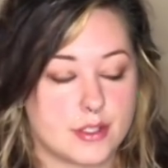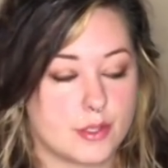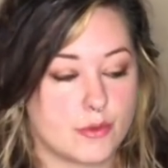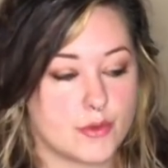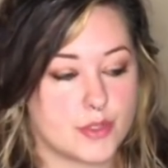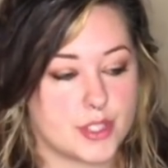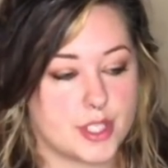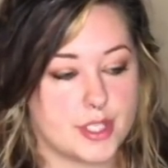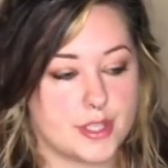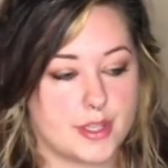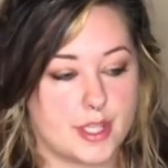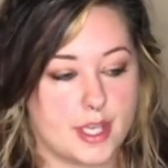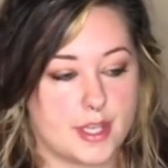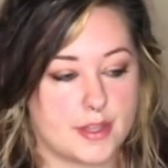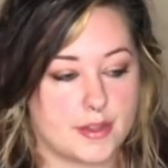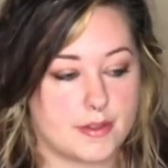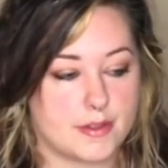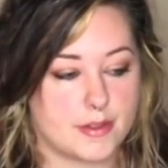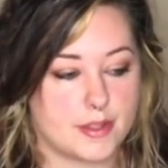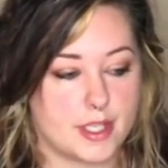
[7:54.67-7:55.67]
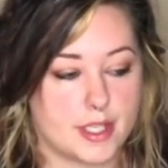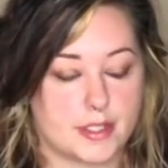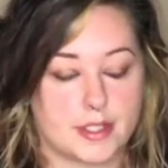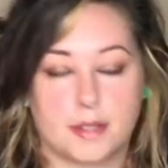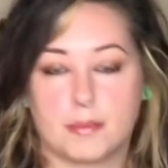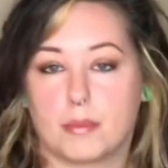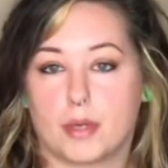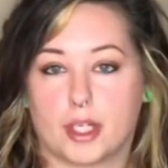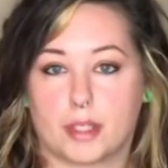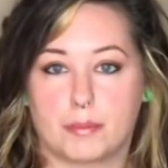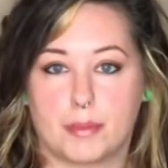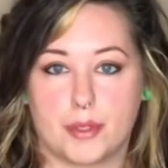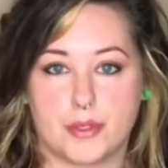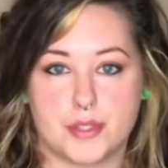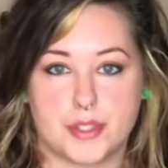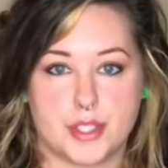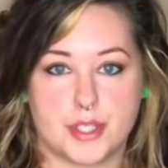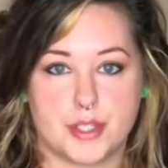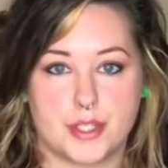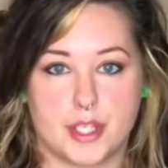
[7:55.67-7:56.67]
that was in that thing that Mark
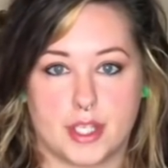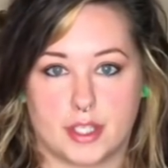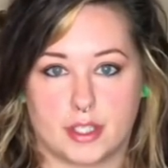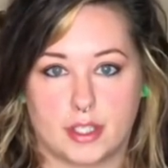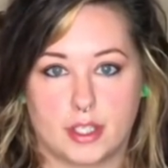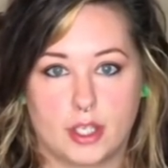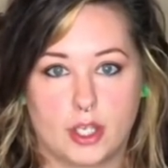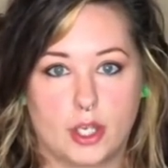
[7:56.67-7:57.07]
posted that